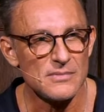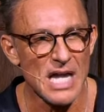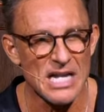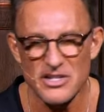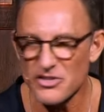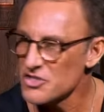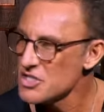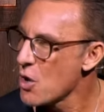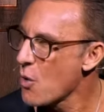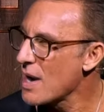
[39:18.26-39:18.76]
I
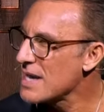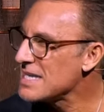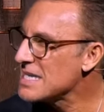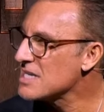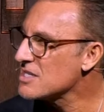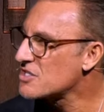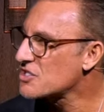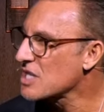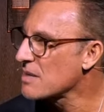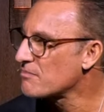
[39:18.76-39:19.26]
just know I
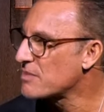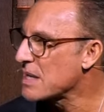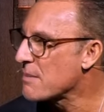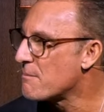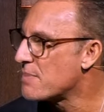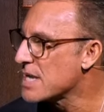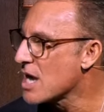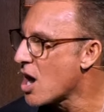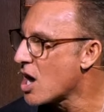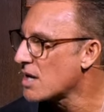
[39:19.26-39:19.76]
need something
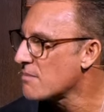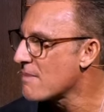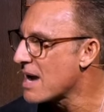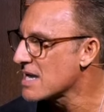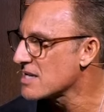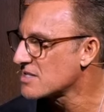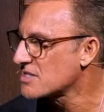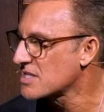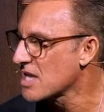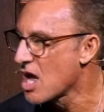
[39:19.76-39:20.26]
beyond
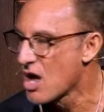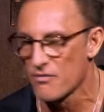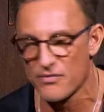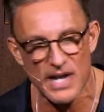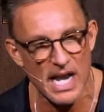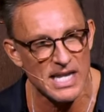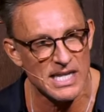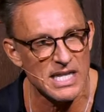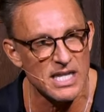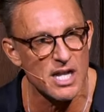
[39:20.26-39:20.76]
myself
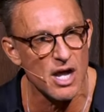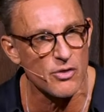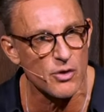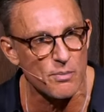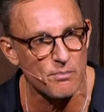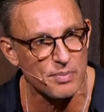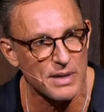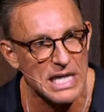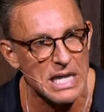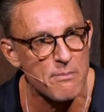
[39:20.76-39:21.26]
and I need
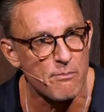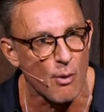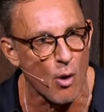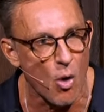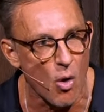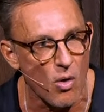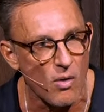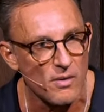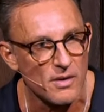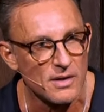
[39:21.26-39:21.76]
other
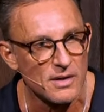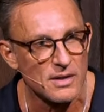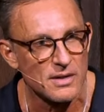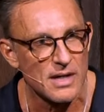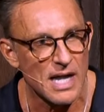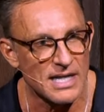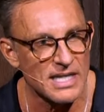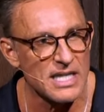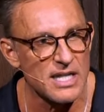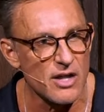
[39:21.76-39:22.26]
people.
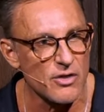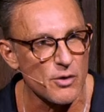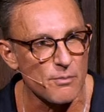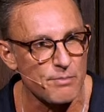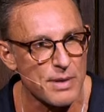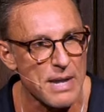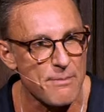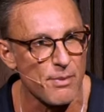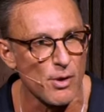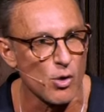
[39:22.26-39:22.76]
I need other
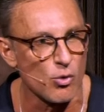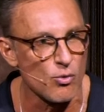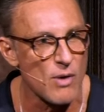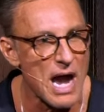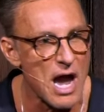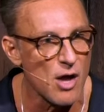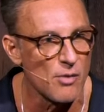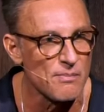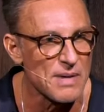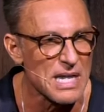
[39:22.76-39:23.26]
people
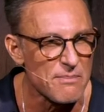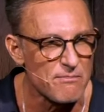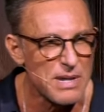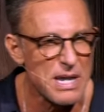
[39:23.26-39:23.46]
around me,